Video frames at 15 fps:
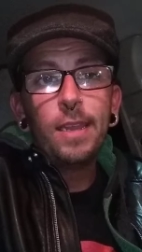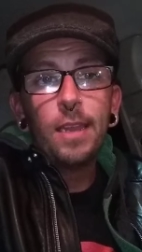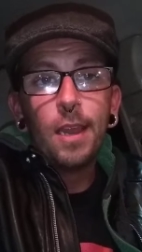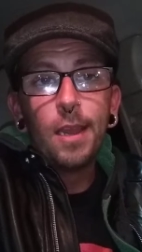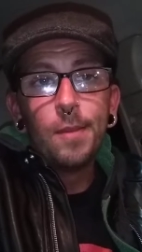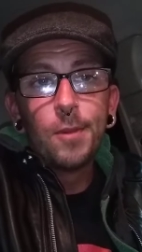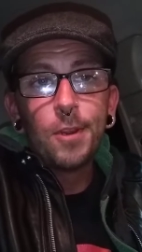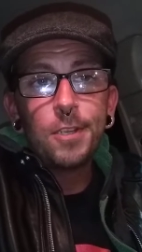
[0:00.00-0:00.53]

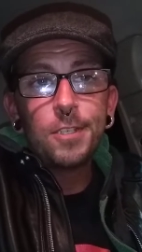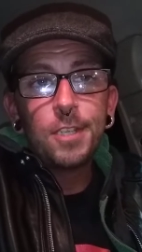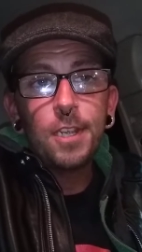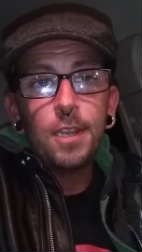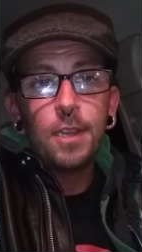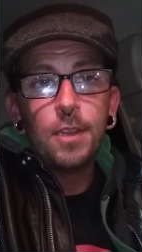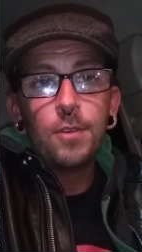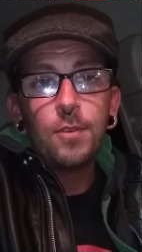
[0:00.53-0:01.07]
I'm
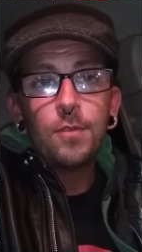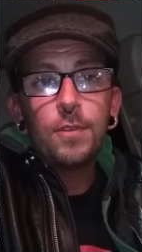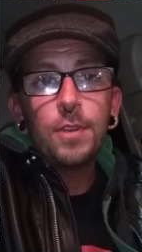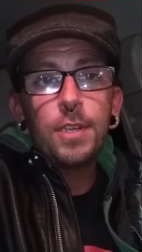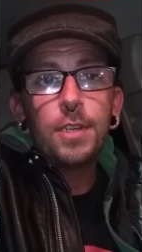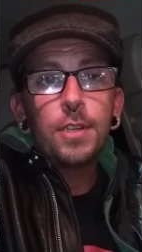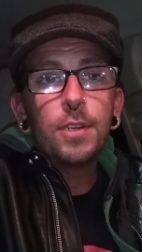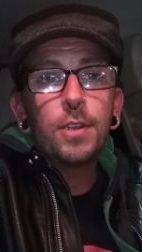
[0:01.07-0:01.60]
RJ, and over a
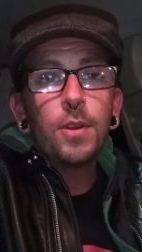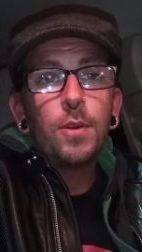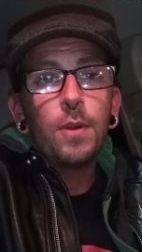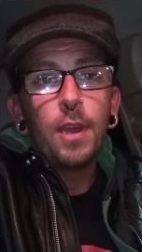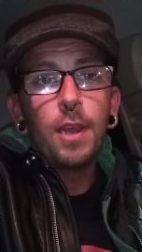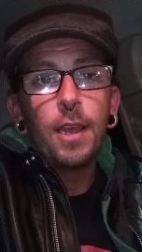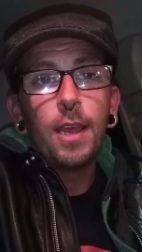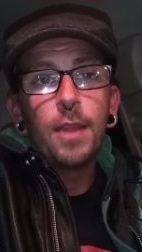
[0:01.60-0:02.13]
year ago
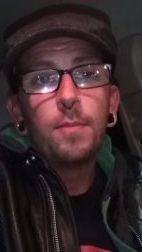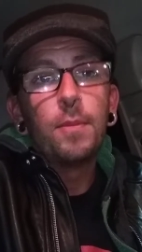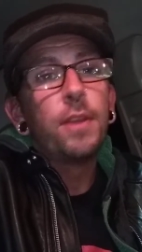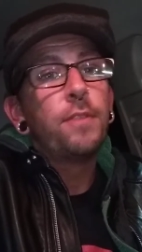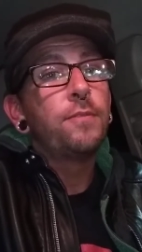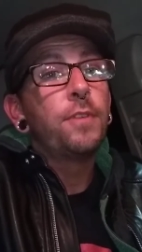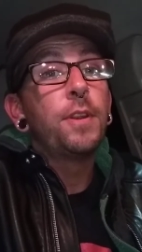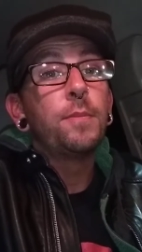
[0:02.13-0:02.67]
I had my
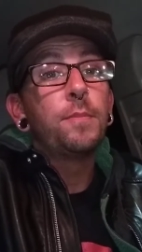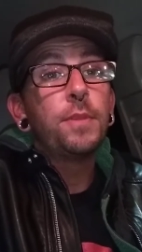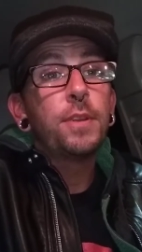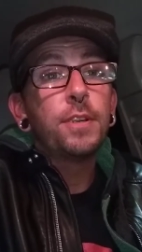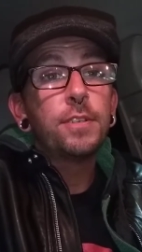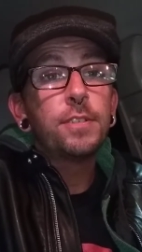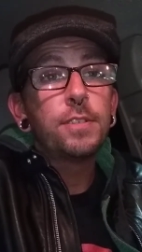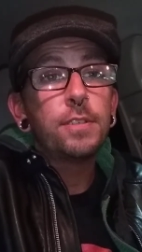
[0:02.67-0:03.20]
frenum
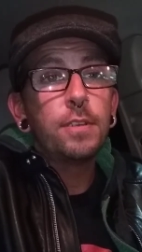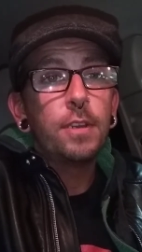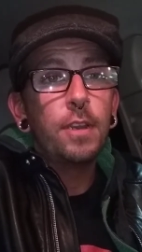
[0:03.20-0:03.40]
pierced.